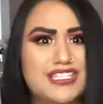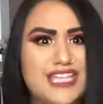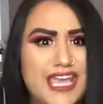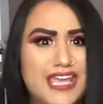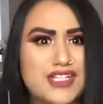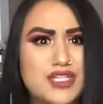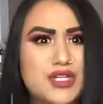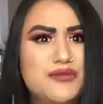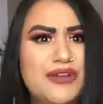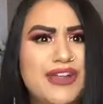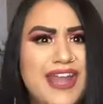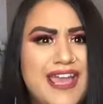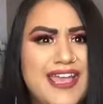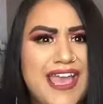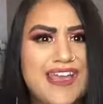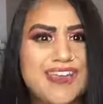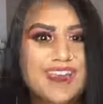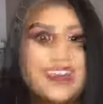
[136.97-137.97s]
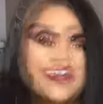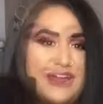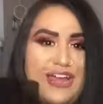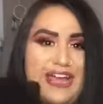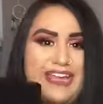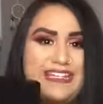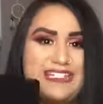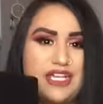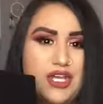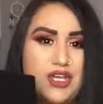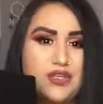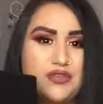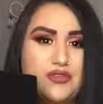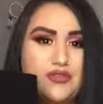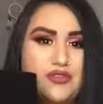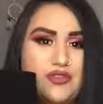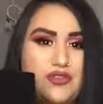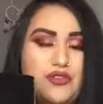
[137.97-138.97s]
get to it, I guess. All right.
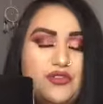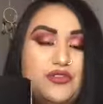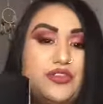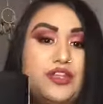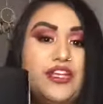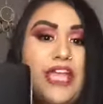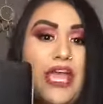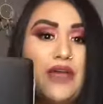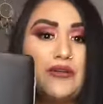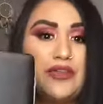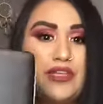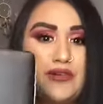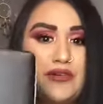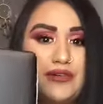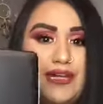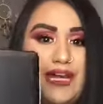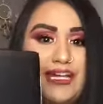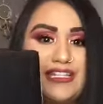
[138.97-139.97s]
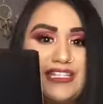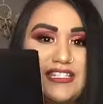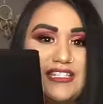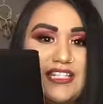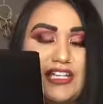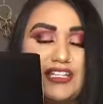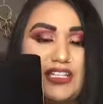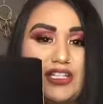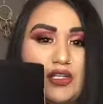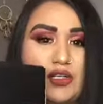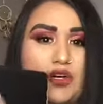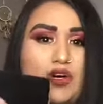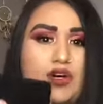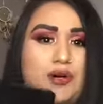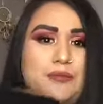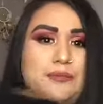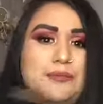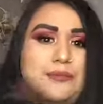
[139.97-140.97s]
Look how cute, you guys. Like the
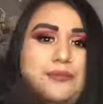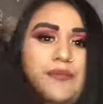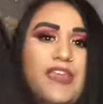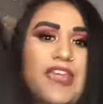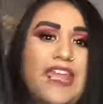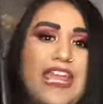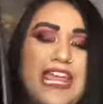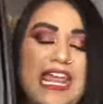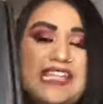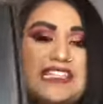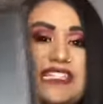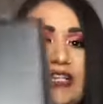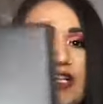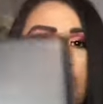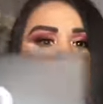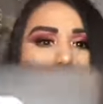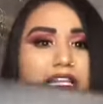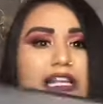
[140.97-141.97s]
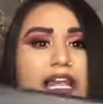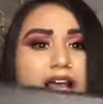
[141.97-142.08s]
little, it's literally